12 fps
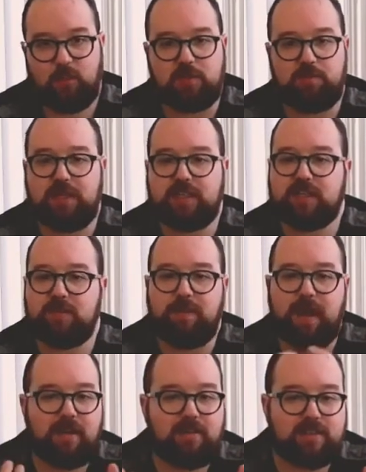which makes
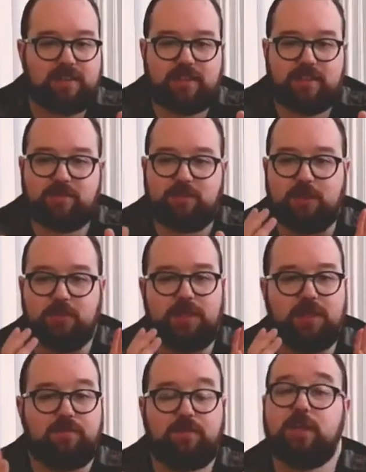comparisons
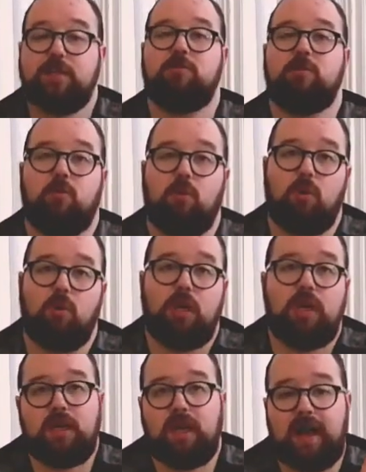between the First World War
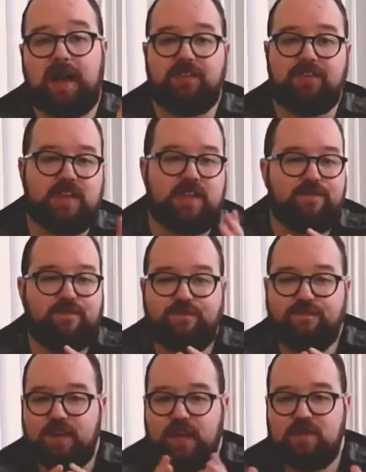and the
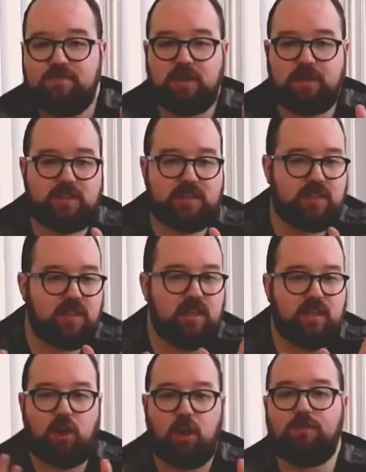famous
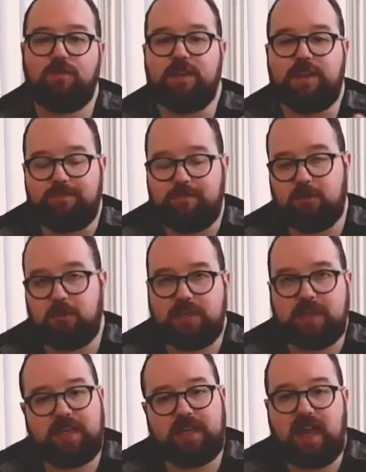conflict
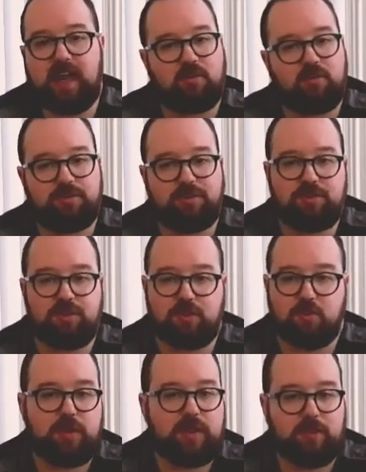between King Harold and
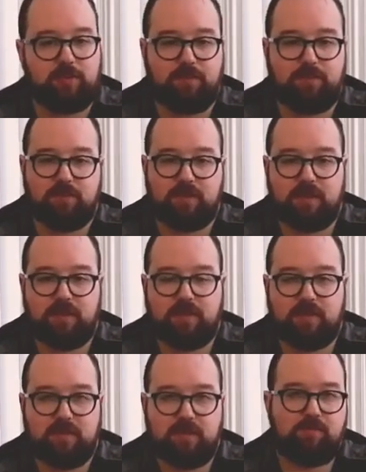Duke William.
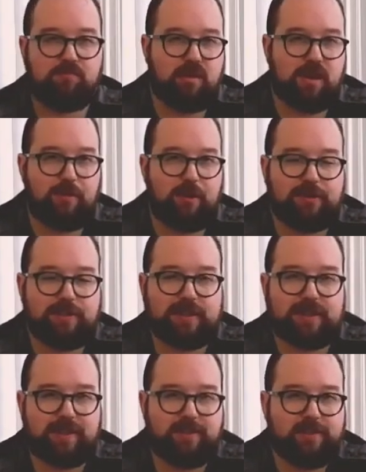Primary or
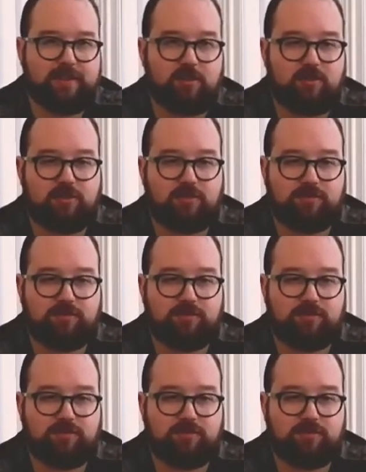secondary source?